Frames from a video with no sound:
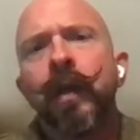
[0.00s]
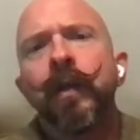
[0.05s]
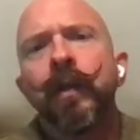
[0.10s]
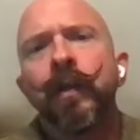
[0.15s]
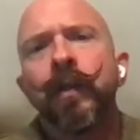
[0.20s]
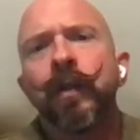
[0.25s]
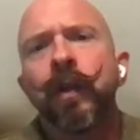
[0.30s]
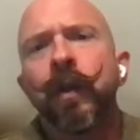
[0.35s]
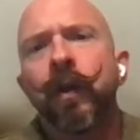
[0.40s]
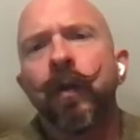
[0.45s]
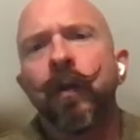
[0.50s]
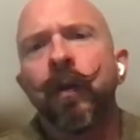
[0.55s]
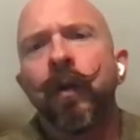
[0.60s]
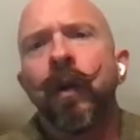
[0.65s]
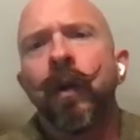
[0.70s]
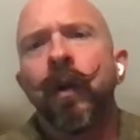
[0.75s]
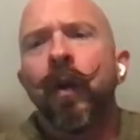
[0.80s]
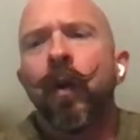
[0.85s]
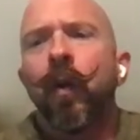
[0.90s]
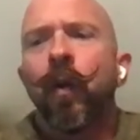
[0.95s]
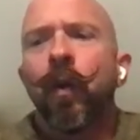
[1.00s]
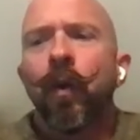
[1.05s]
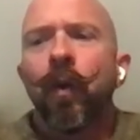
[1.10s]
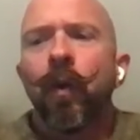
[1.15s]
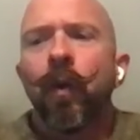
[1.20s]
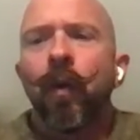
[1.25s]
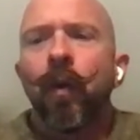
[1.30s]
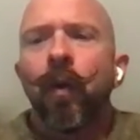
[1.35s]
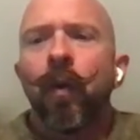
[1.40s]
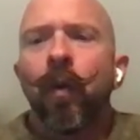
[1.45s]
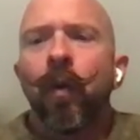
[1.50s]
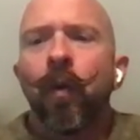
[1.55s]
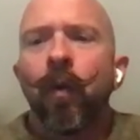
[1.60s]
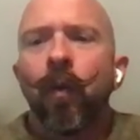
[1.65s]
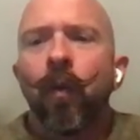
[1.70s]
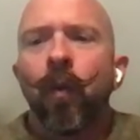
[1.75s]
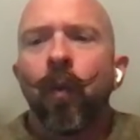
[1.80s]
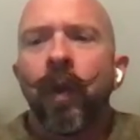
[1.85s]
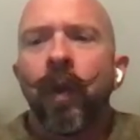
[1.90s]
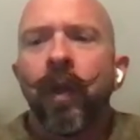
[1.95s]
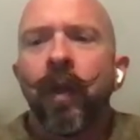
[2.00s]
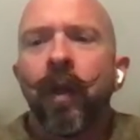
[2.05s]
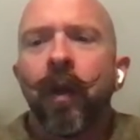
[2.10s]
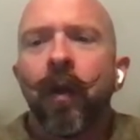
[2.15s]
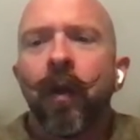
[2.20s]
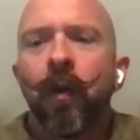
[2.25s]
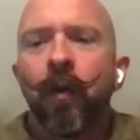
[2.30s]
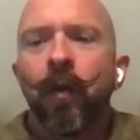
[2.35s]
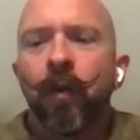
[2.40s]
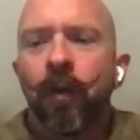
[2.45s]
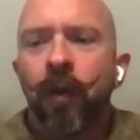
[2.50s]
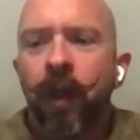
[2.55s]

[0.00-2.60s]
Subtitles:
So we know,